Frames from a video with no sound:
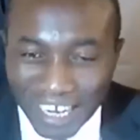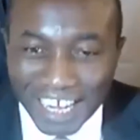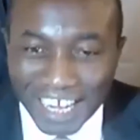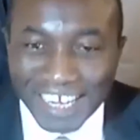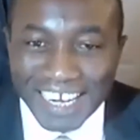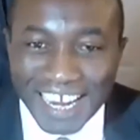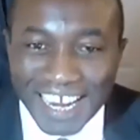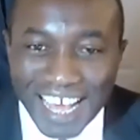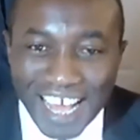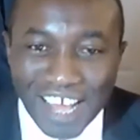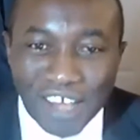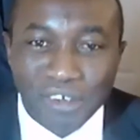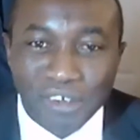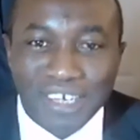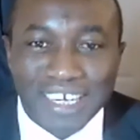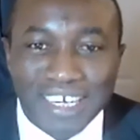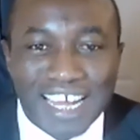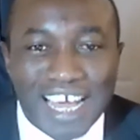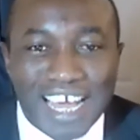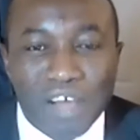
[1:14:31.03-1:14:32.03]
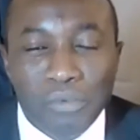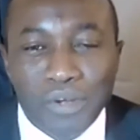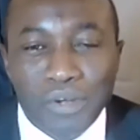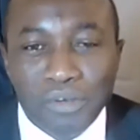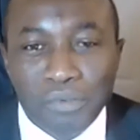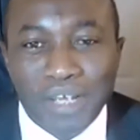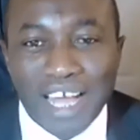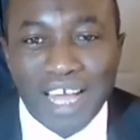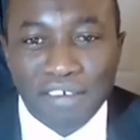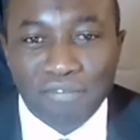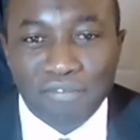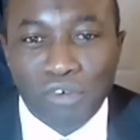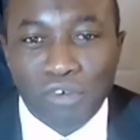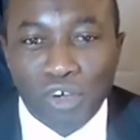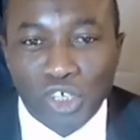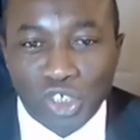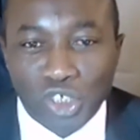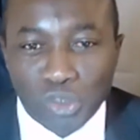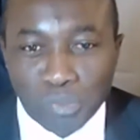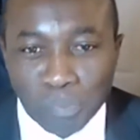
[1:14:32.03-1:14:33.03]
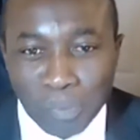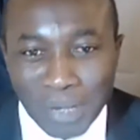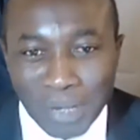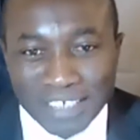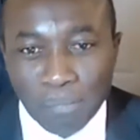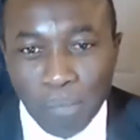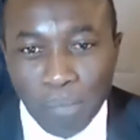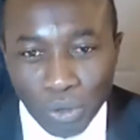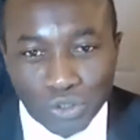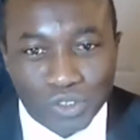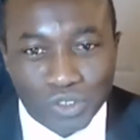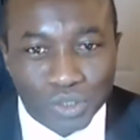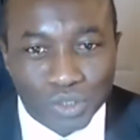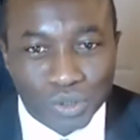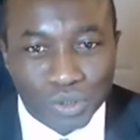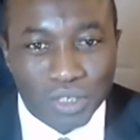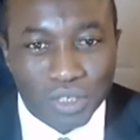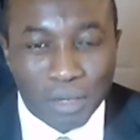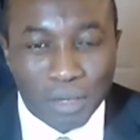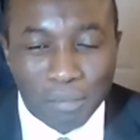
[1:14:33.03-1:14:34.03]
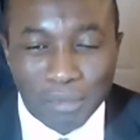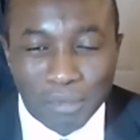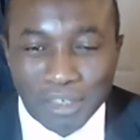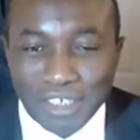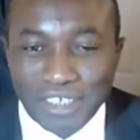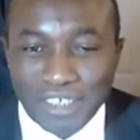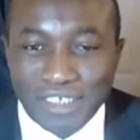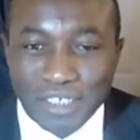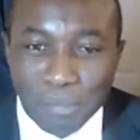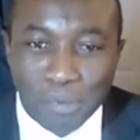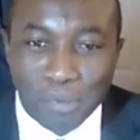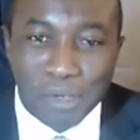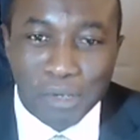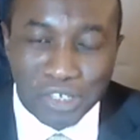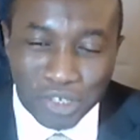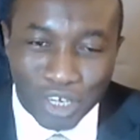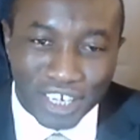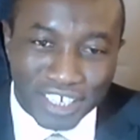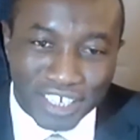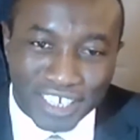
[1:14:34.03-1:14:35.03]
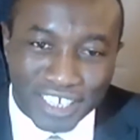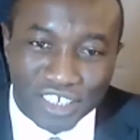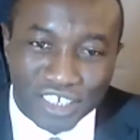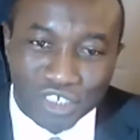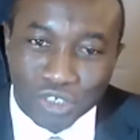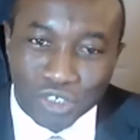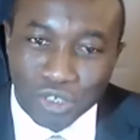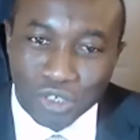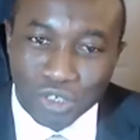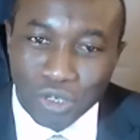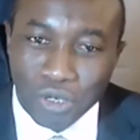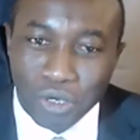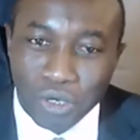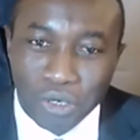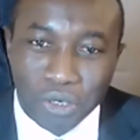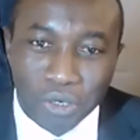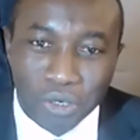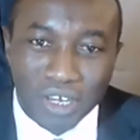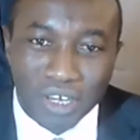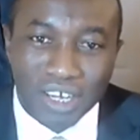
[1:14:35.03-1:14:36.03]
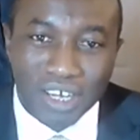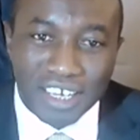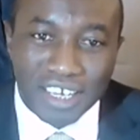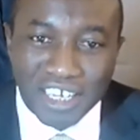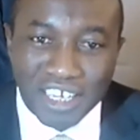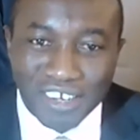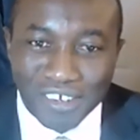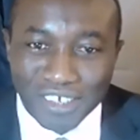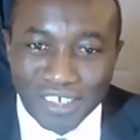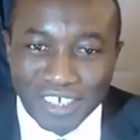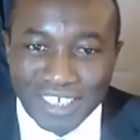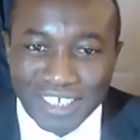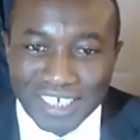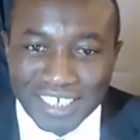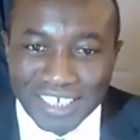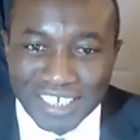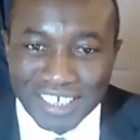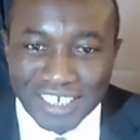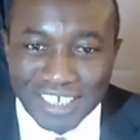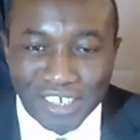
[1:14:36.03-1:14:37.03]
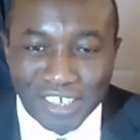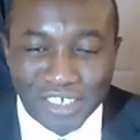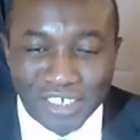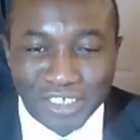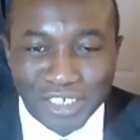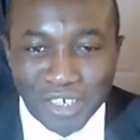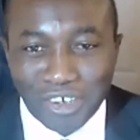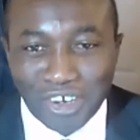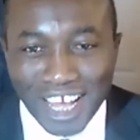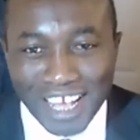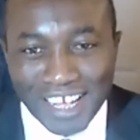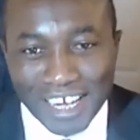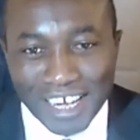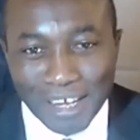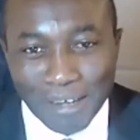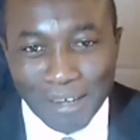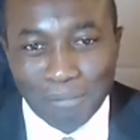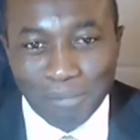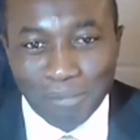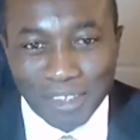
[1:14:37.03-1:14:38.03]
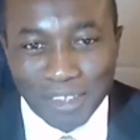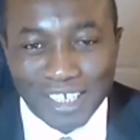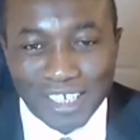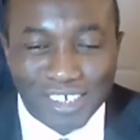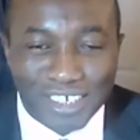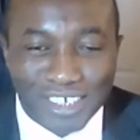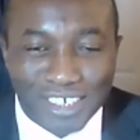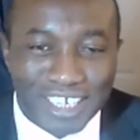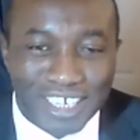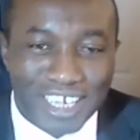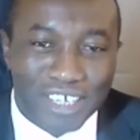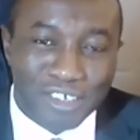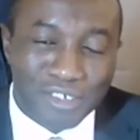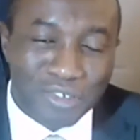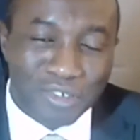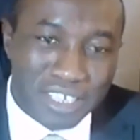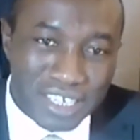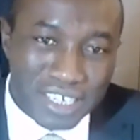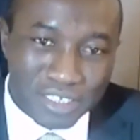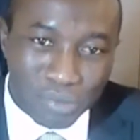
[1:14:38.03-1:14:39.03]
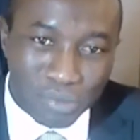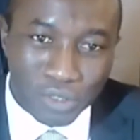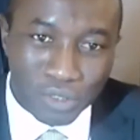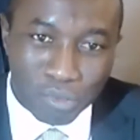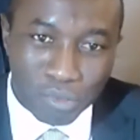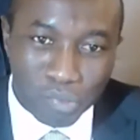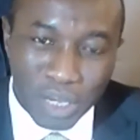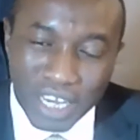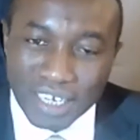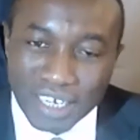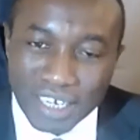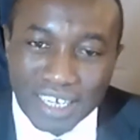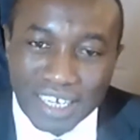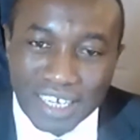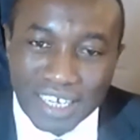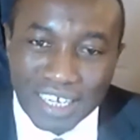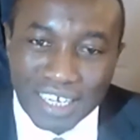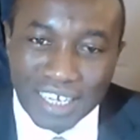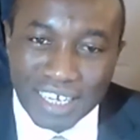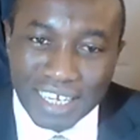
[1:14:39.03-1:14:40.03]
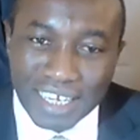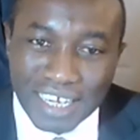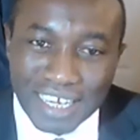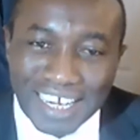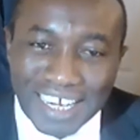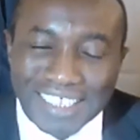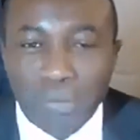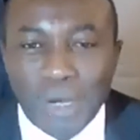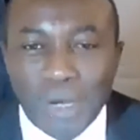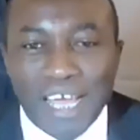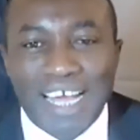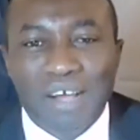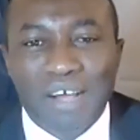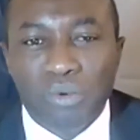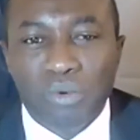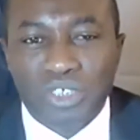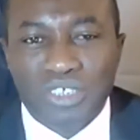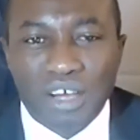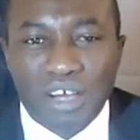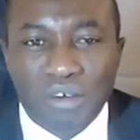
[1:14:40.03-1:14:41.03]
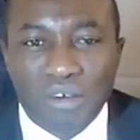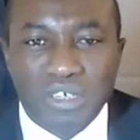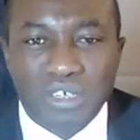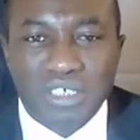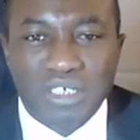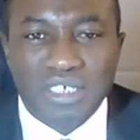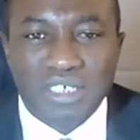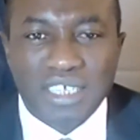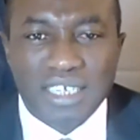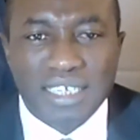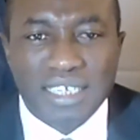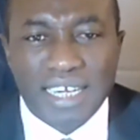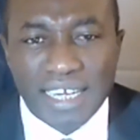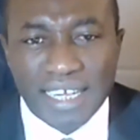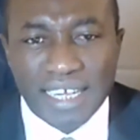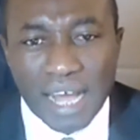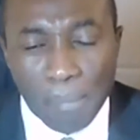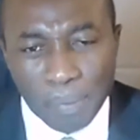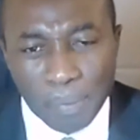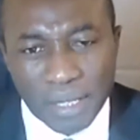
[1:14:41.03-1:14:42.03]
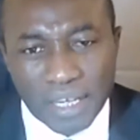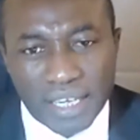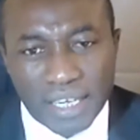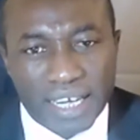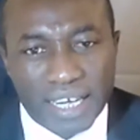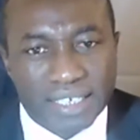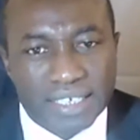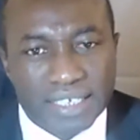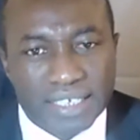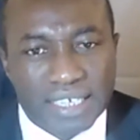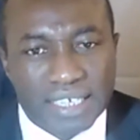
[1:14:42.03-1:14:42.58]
then now we have forced past the posts. I mean, simple majority. So, it doesn't look like, there are going to be deals going to be made. And that's why I wasn't really happy that